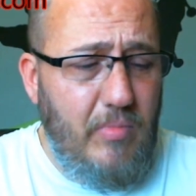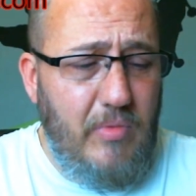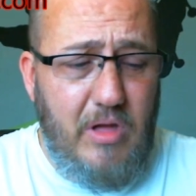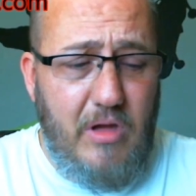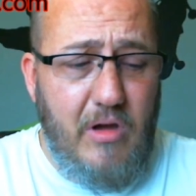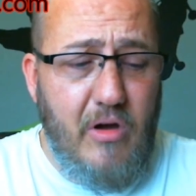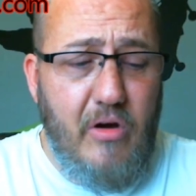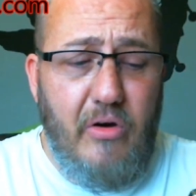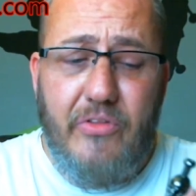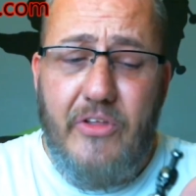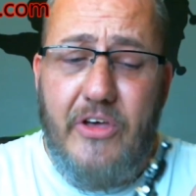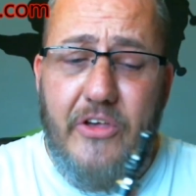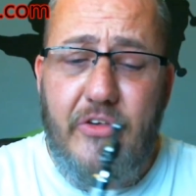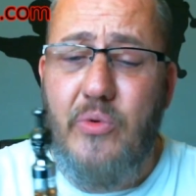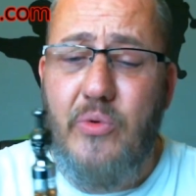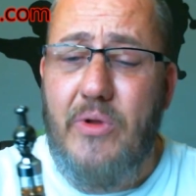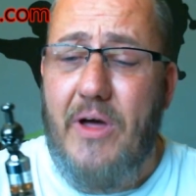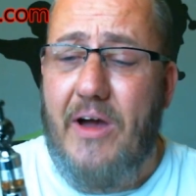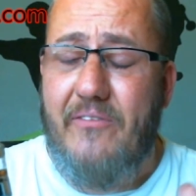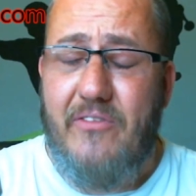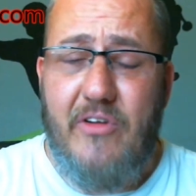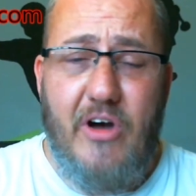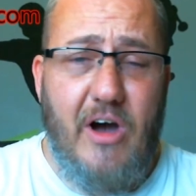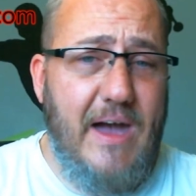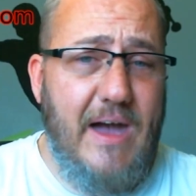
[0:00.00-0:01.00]
On this one,
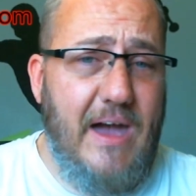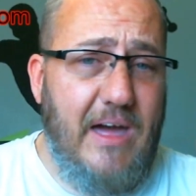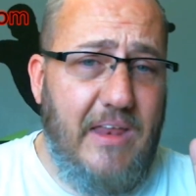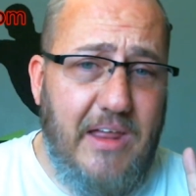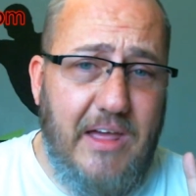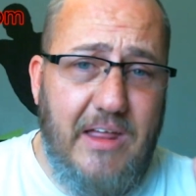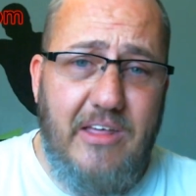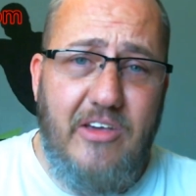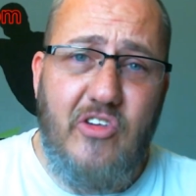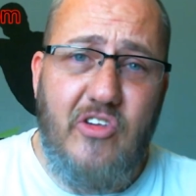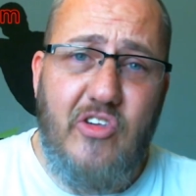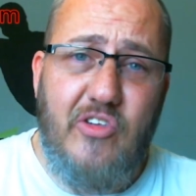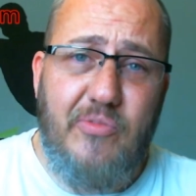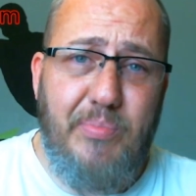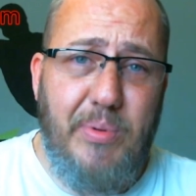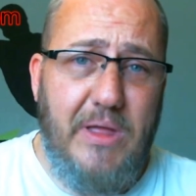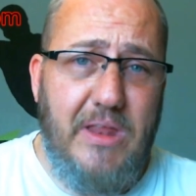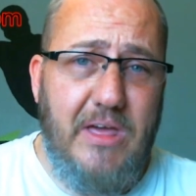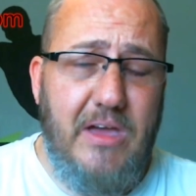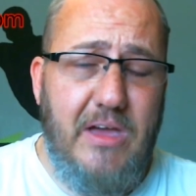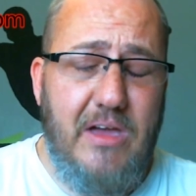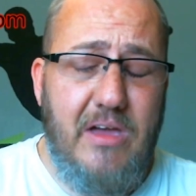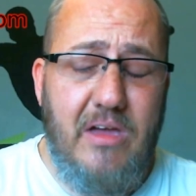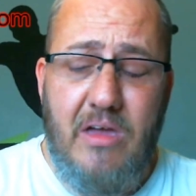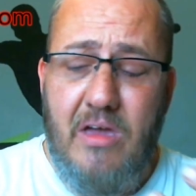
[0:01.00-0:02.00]
I've not had any
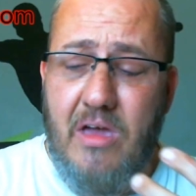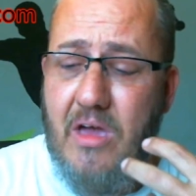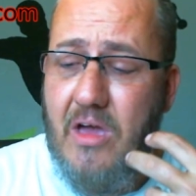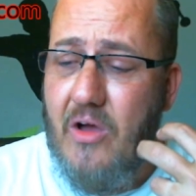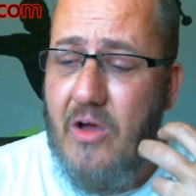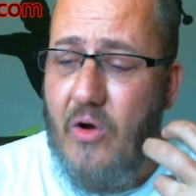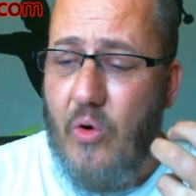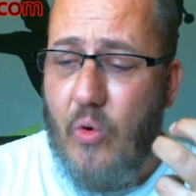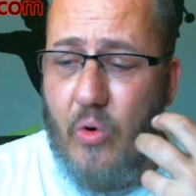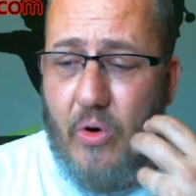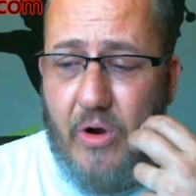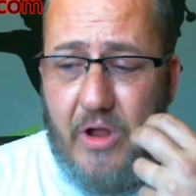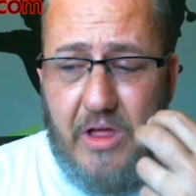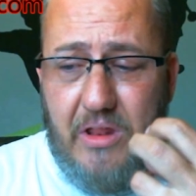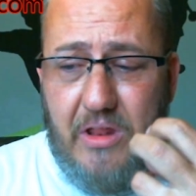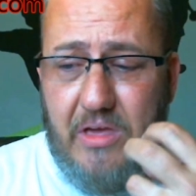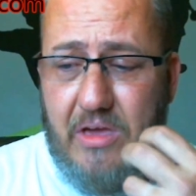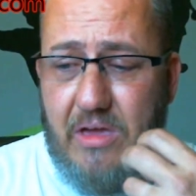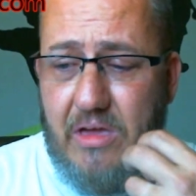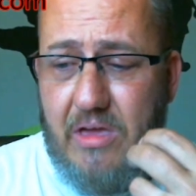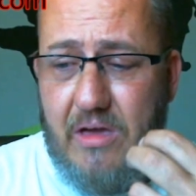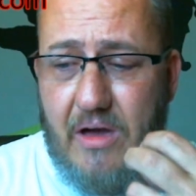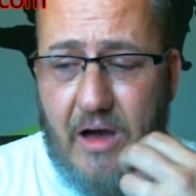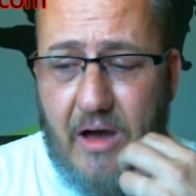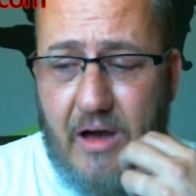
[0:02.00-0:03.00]
spitting or
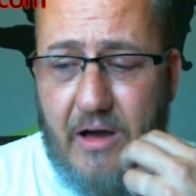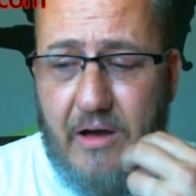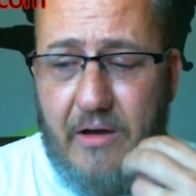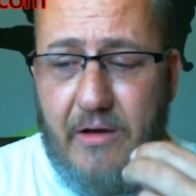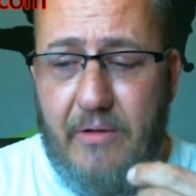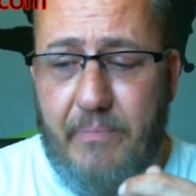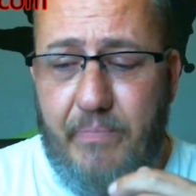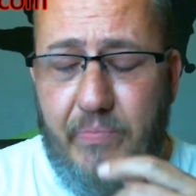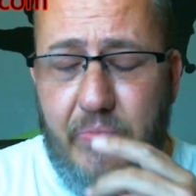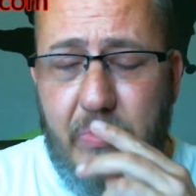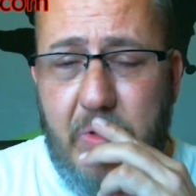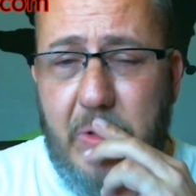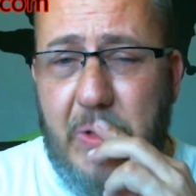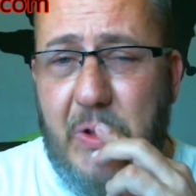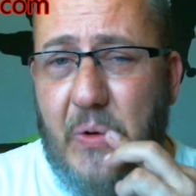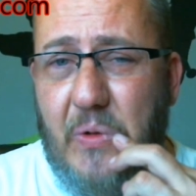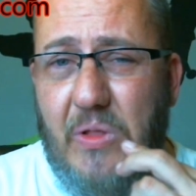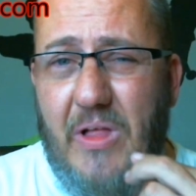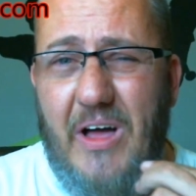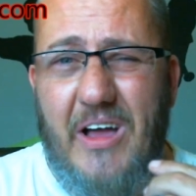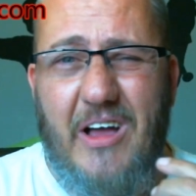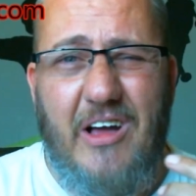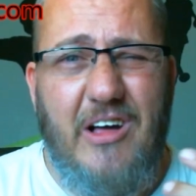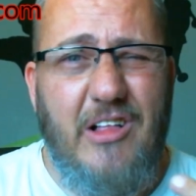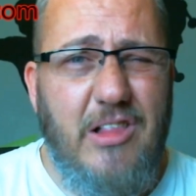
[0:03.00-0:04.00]
any,
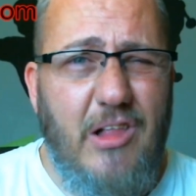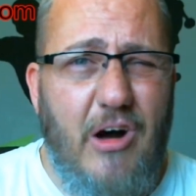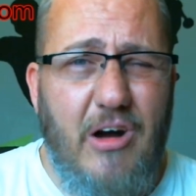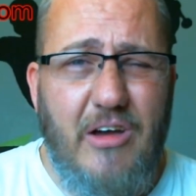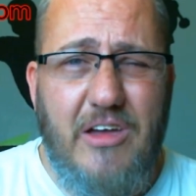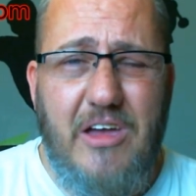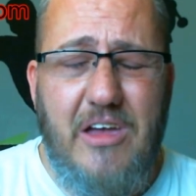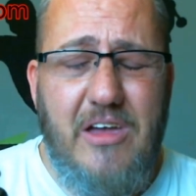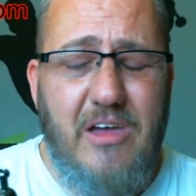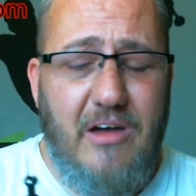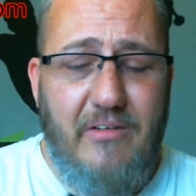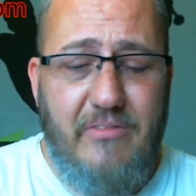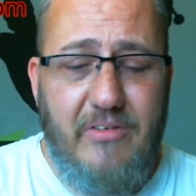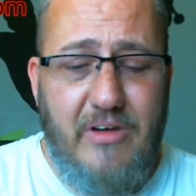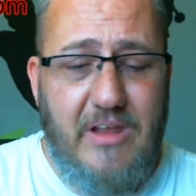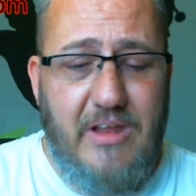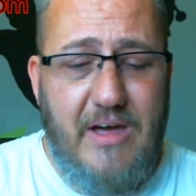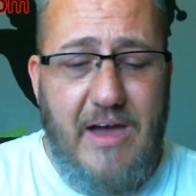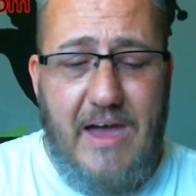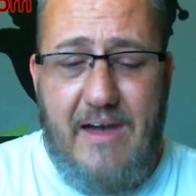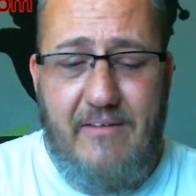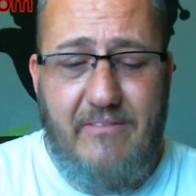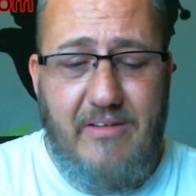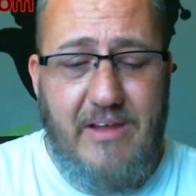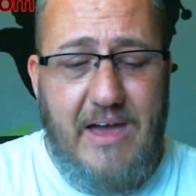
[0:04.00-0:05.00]
like clogging of it. I
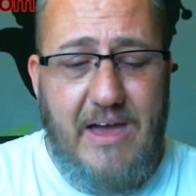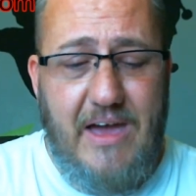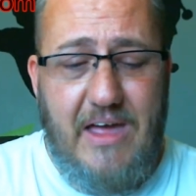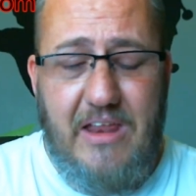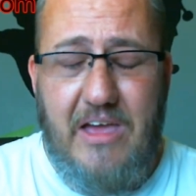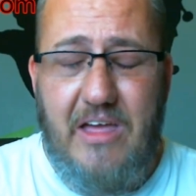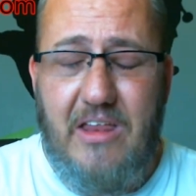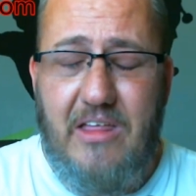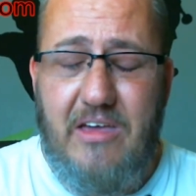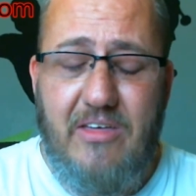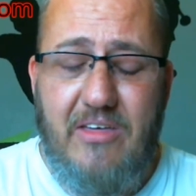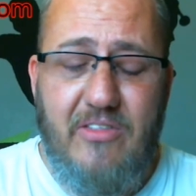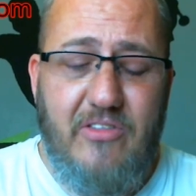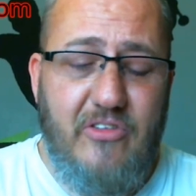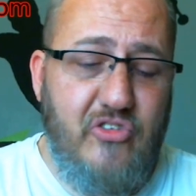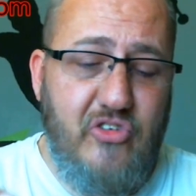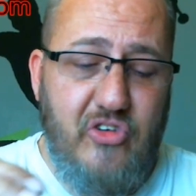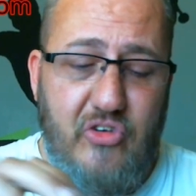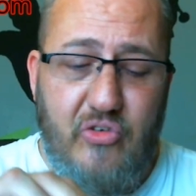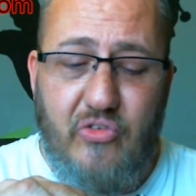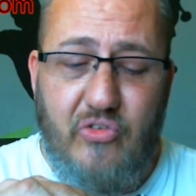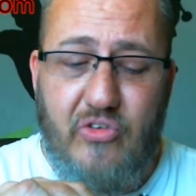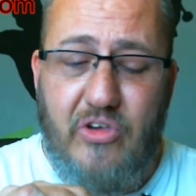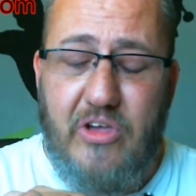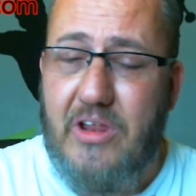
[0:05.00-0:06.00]
haven't had any of the
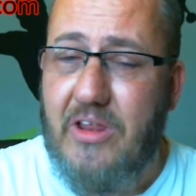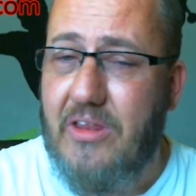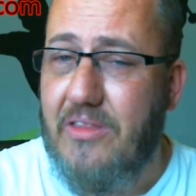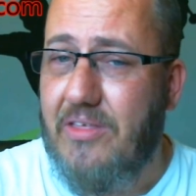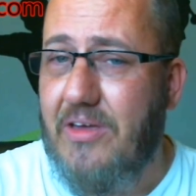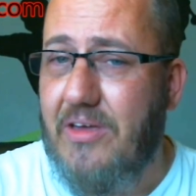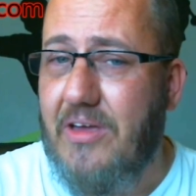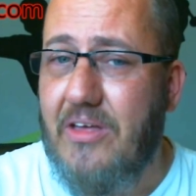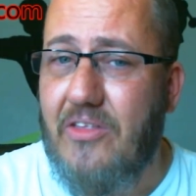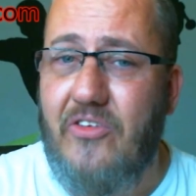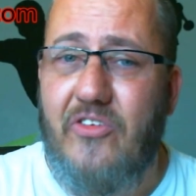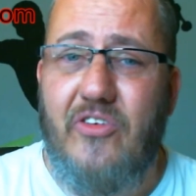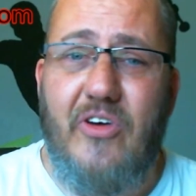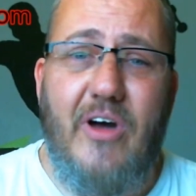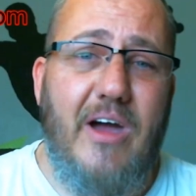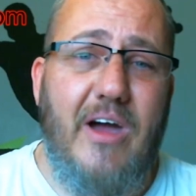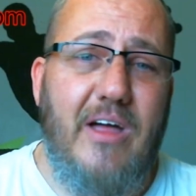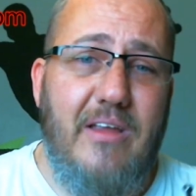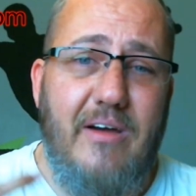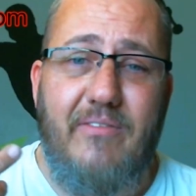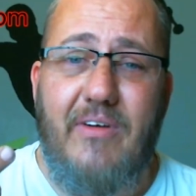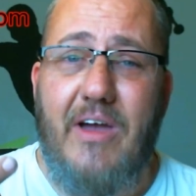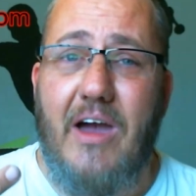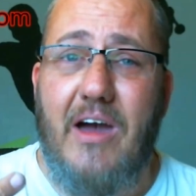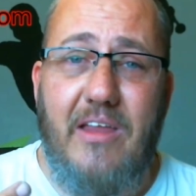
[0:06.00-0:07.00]
juice get in the inside, and
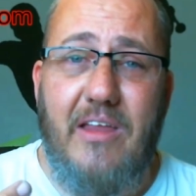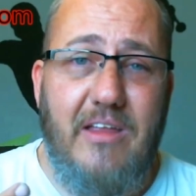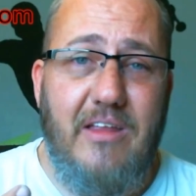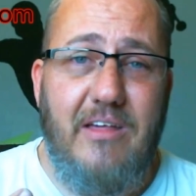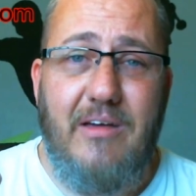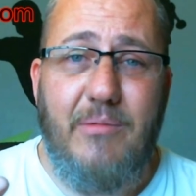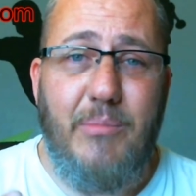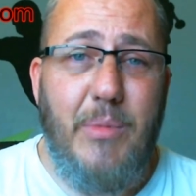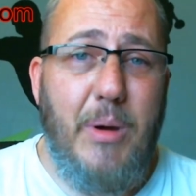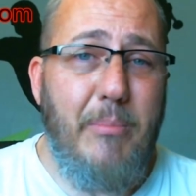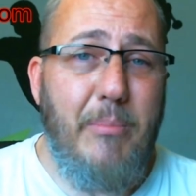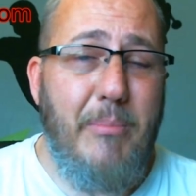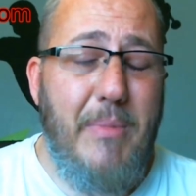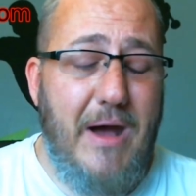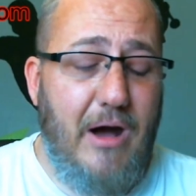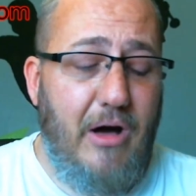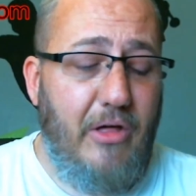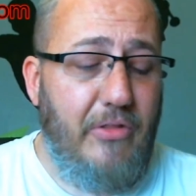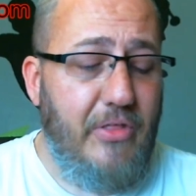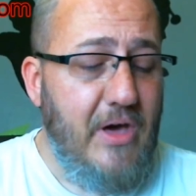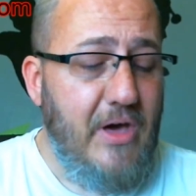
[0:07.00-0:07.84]
I've gotten any in my mouth.